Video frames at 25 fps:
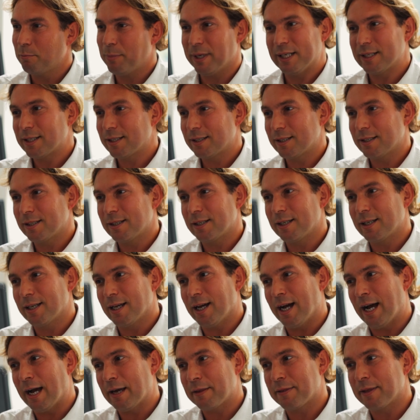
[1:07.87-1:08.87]
But
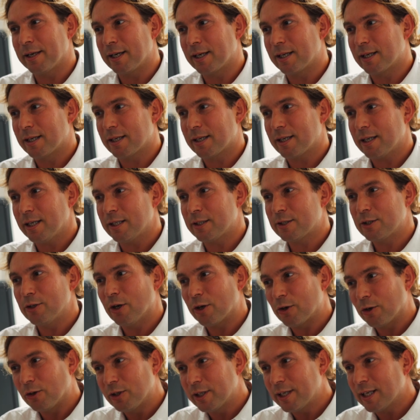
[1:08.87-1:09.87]
I think it's
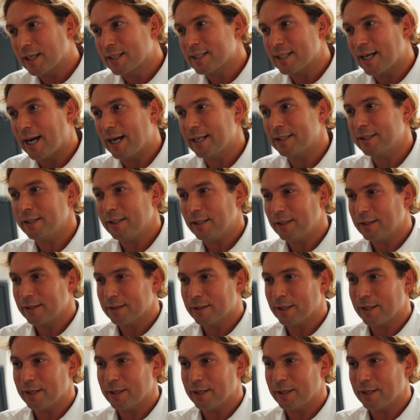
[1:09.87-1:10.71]
not only exciting,